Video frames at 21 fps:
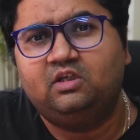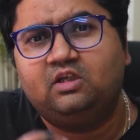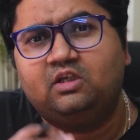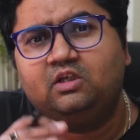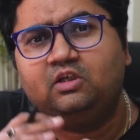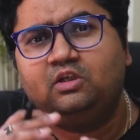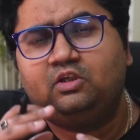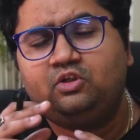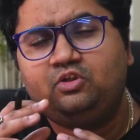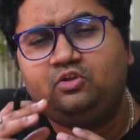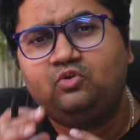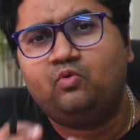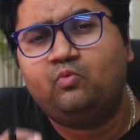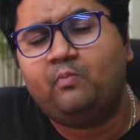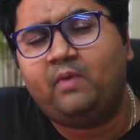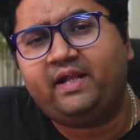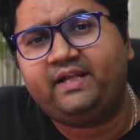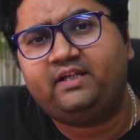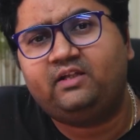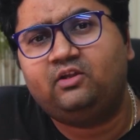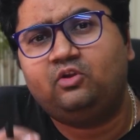you
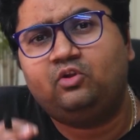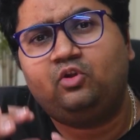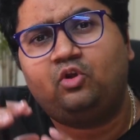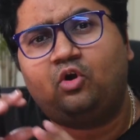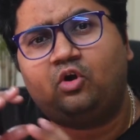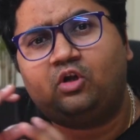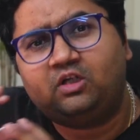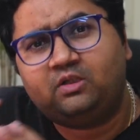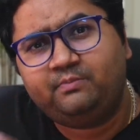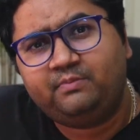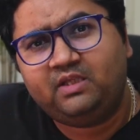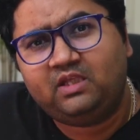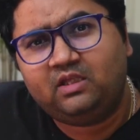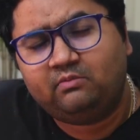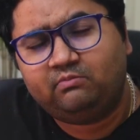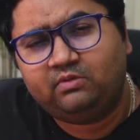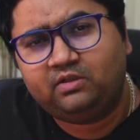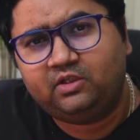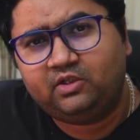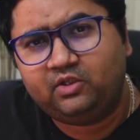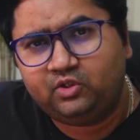might not be
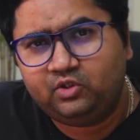able to